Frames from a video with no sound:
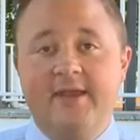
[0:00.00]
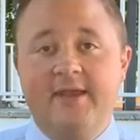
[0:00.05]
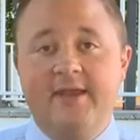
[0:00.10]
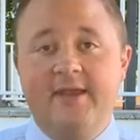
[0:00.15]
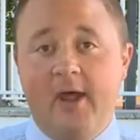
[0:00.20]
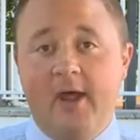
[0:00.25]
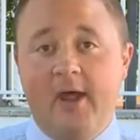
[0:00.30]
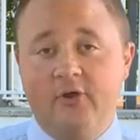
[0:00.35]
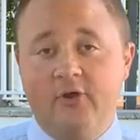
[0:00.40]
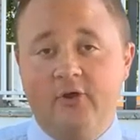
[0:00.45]
in
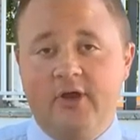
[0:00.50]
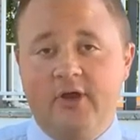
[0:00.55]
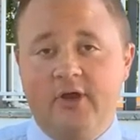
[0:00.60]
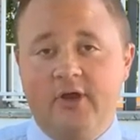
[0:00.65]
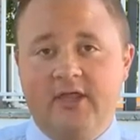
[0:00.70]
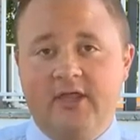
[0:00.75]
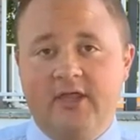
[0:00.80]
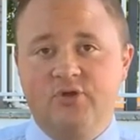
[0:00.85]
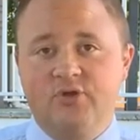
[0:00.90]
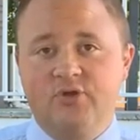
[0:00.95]
Butler,
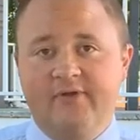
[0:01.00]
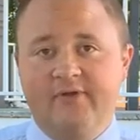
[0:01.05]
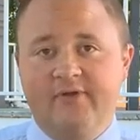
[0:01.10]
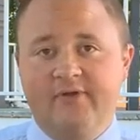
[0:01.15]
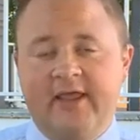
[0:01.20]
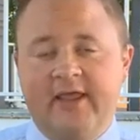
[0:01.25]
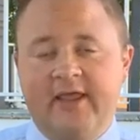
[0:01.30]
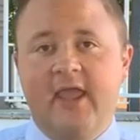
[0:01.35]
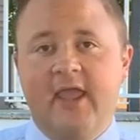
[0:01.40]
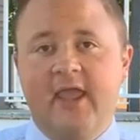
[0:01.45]
Andrew
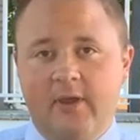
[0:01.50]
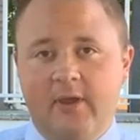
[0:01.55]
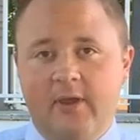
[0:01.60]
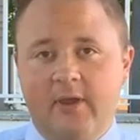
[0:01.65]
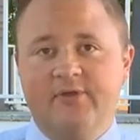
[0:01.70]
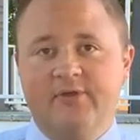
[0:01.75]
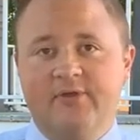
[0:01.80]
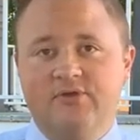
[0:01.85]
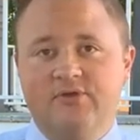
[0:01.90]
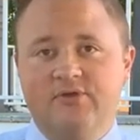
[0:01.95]
Havranek,
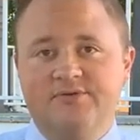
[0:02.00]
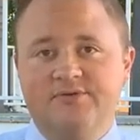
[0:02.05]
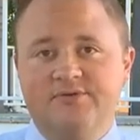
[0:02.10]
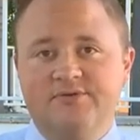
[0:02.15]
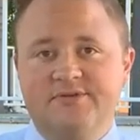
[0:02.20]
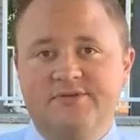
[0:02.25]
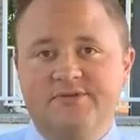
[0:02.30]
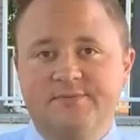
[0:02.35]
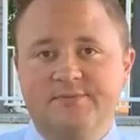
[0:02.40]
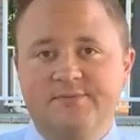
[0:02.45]
KY3
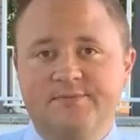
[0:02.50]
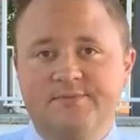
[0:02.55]
News.